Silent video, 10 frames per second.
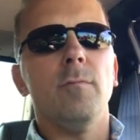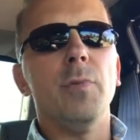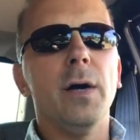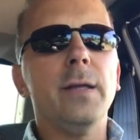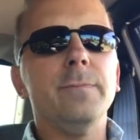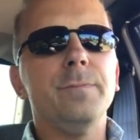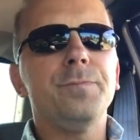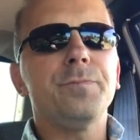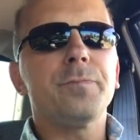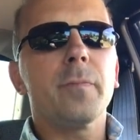But
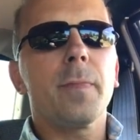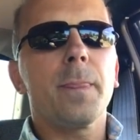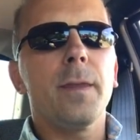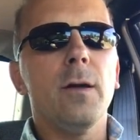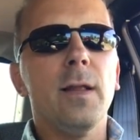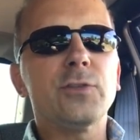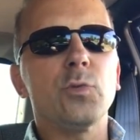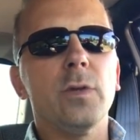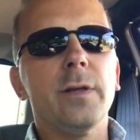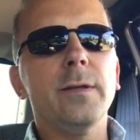you know, that's
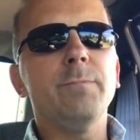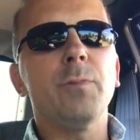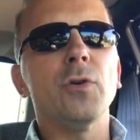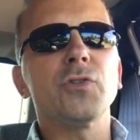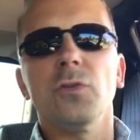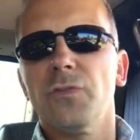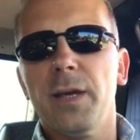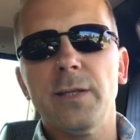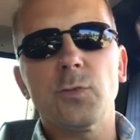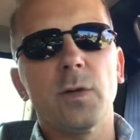really personal
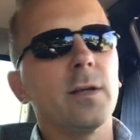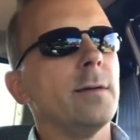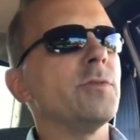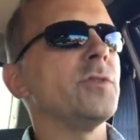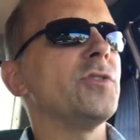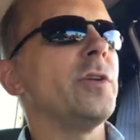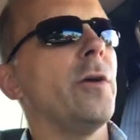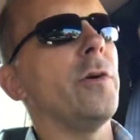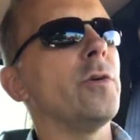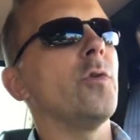taste when it comes to
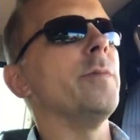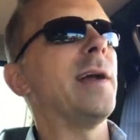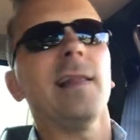stereo equipment.